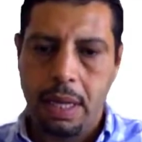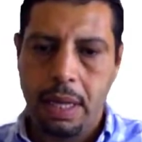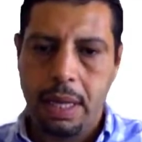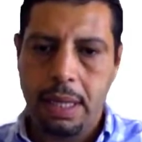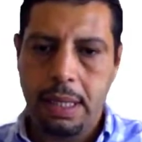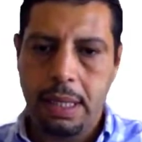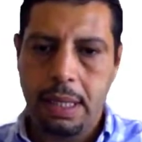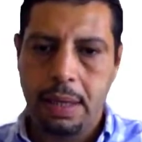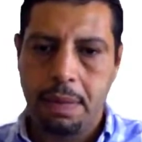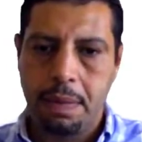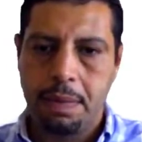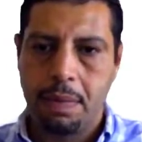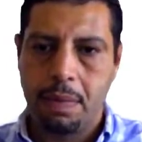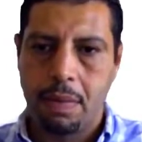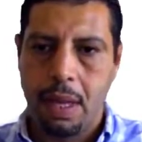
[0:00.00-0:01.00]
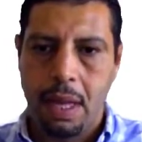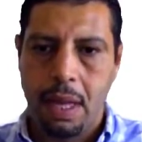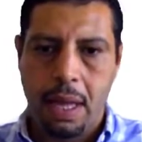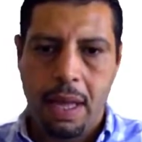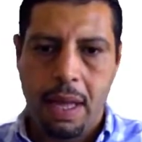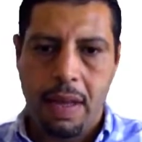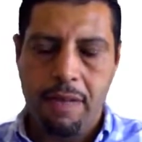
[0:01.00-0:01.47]
is
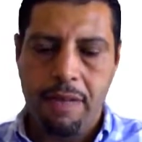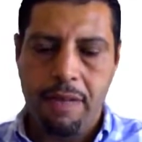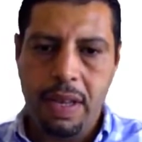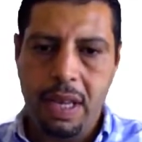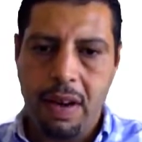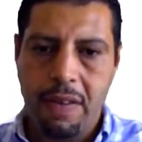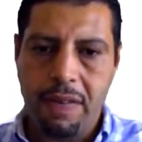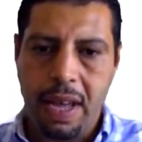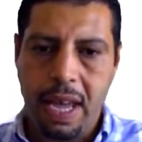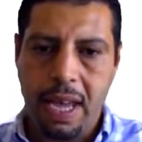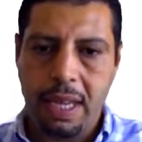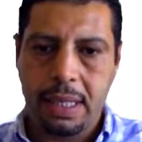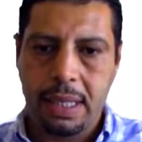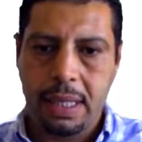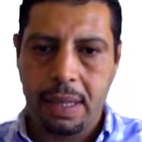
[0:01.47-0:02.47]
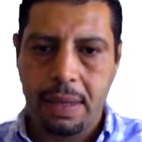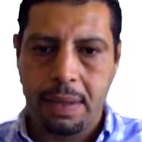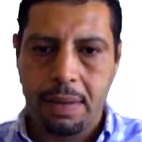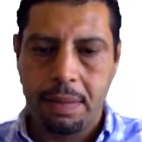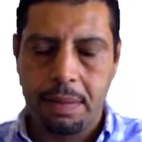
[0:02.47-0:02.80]
v of x